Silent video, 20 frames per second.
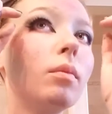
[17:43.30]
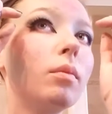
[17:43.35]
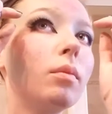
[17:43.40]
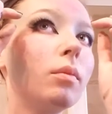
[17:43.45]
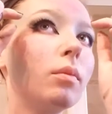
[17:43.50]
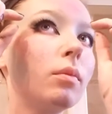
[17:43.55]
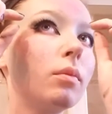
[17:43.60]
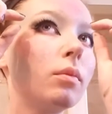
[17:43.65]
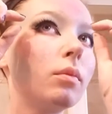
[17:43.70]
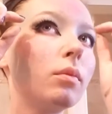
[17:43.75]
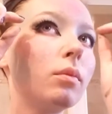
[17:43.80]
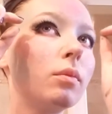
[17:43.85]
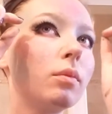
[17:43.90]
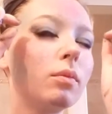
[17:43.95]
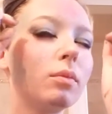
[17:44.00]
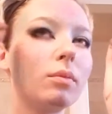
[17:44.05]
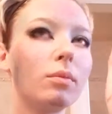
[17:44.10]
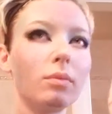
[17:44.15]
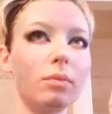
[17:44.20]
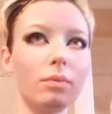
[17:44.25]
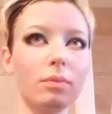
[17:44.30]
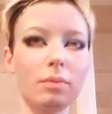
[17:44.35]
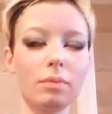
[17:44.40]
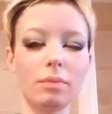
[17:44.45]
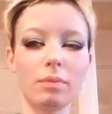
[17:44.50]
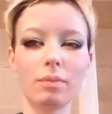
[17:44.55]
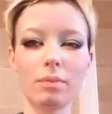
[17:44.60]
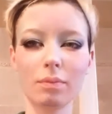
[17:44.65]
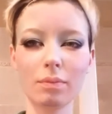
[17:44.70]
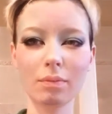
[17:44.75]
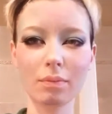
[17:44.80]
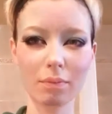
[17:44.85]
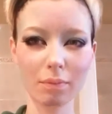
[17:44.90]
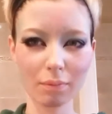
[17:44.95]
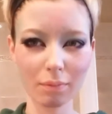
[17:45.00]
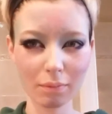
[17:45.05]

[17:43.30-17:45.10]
Nothing is said.